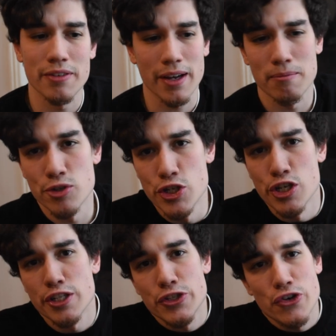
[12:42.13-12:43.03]
Like, I'm
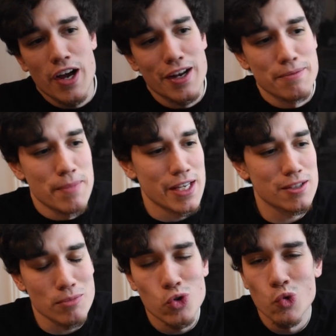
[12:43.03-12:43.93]
just trying to make
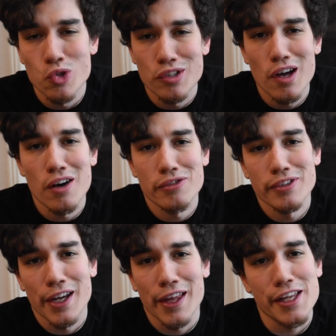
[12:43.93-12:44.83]
some cool
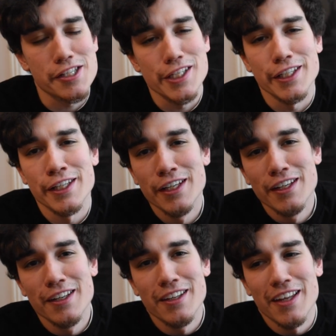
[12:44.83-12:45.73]
stuff. Like, that's it.
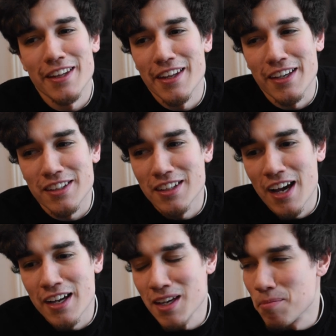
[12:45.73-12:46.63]
And like,
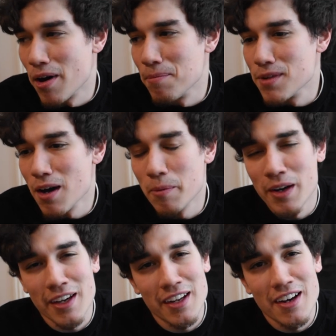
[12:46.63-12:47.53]
I get pumped up
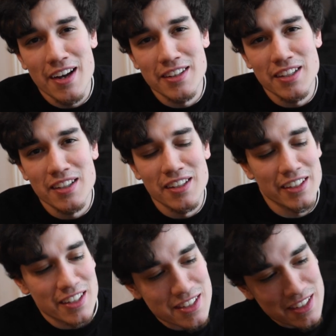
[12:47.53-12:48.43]
when I get an idea.
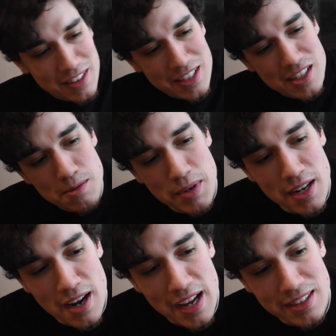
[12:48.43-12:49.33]
Like, this has been
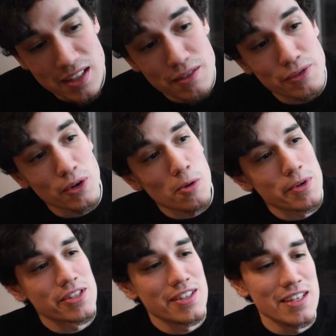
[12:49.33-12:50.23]
an idea for
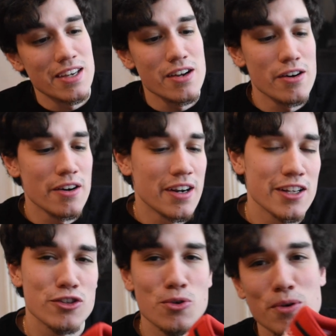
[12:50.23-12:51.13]
almost a year, and
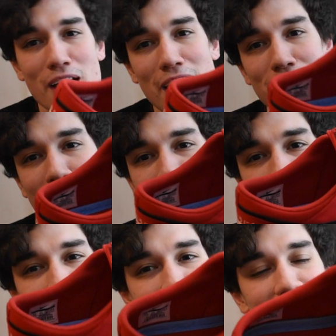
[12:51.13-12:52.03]
it's cool to have it
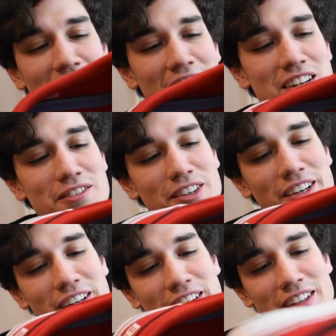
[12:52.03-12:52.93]
kind
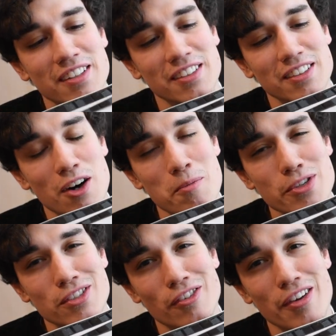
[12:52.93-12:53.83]
of
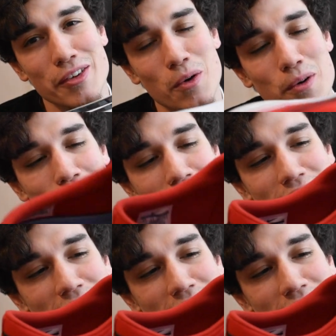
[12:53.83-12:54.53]
almost around the corner.